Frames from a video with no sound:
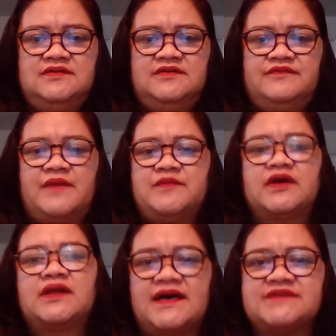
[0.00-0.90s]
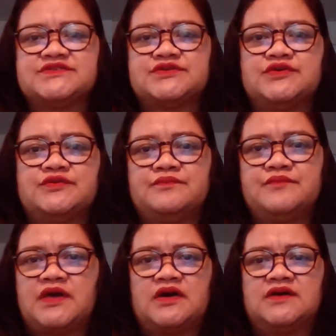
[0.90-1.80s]
from your classroom
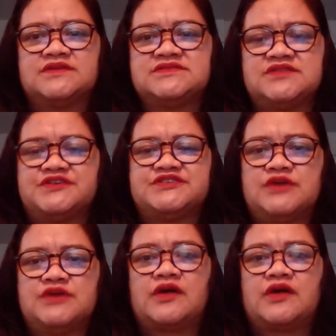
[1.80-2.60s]
because there's no